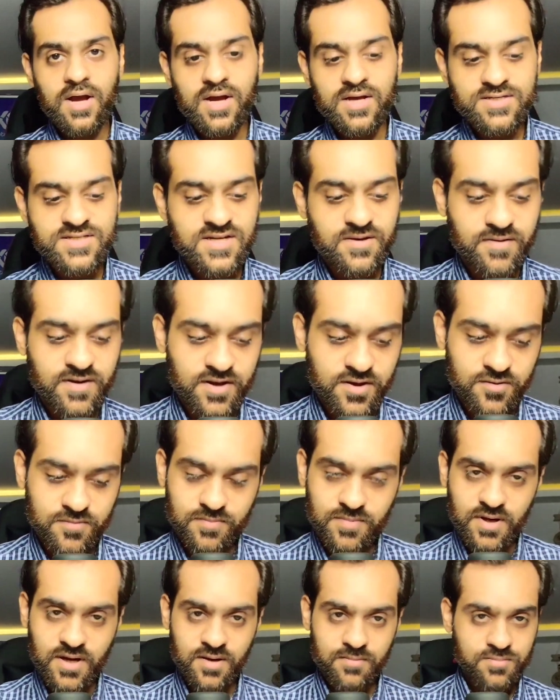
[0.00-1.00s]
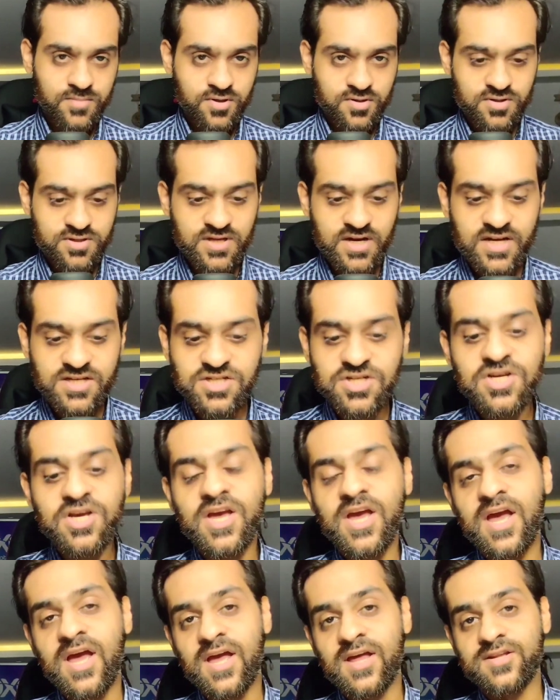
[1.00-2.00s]
Assalamu alaikum. I'm Dr. Taji,
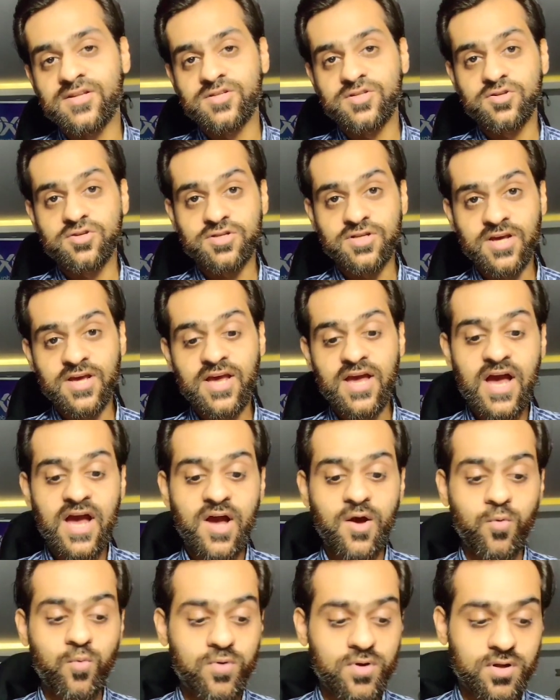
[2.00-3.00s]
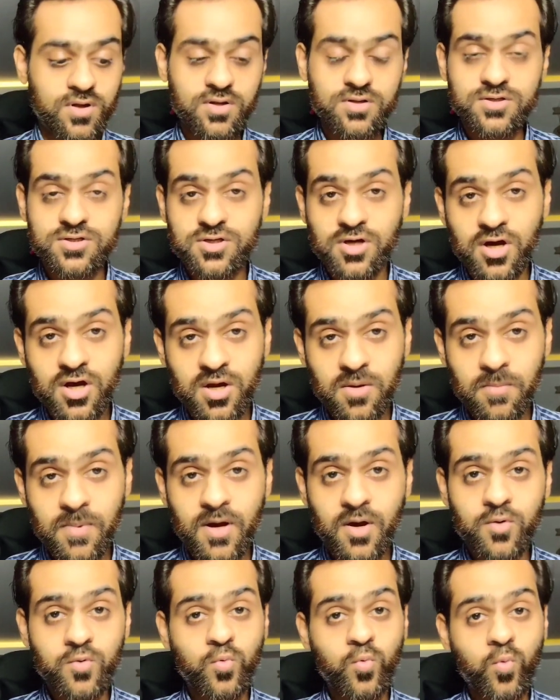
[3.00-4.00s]
and today I will talk
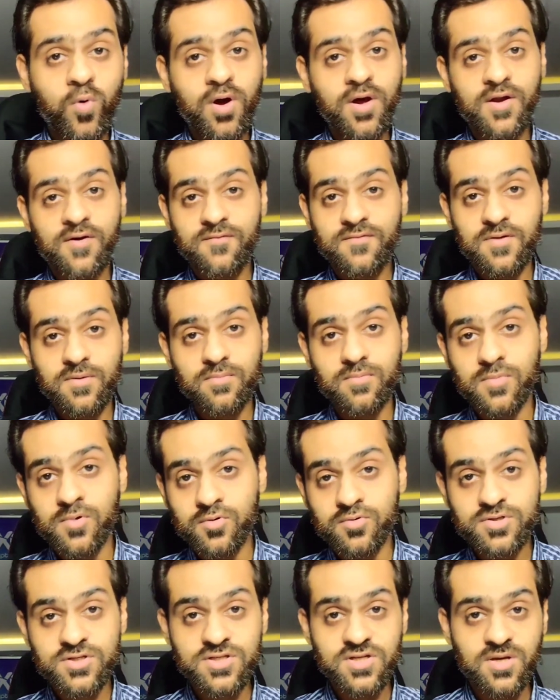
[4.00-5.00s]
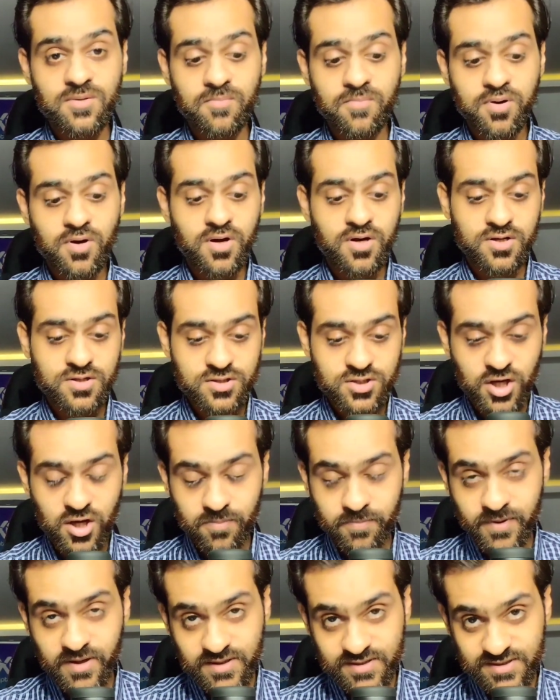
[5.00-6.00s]
about one of the most important
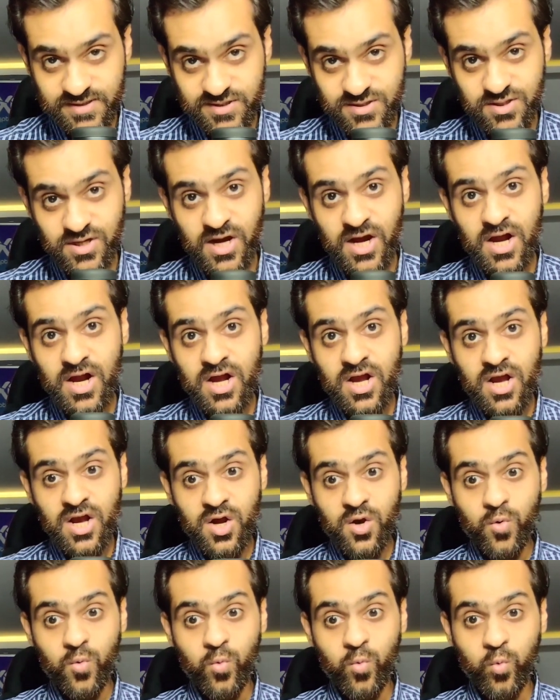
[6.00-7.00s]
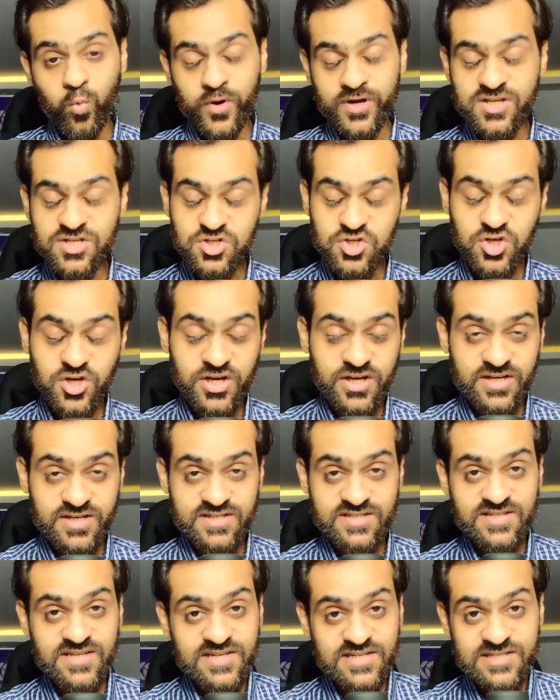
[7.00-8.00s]
topics, which
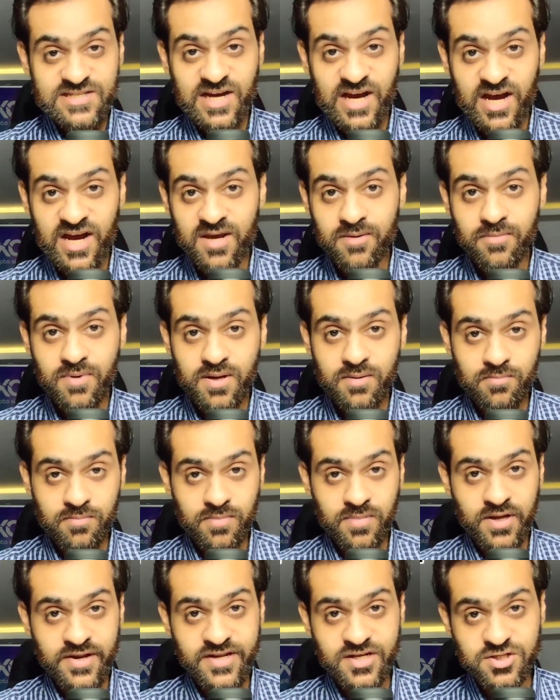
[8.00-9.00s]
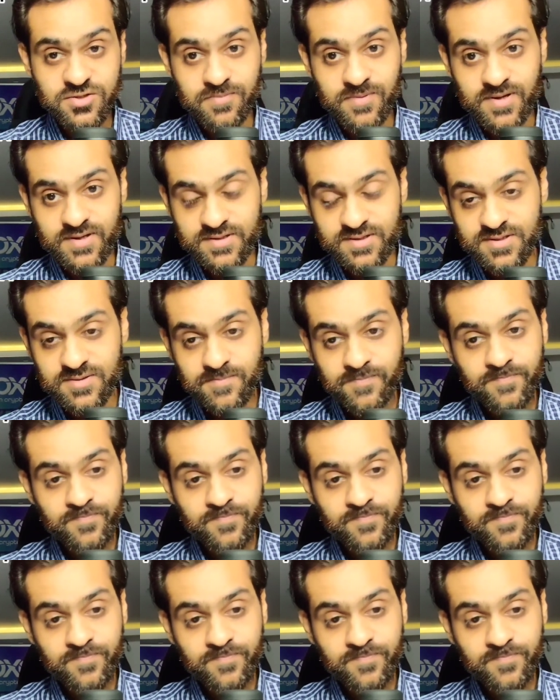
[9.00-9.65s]
is time management.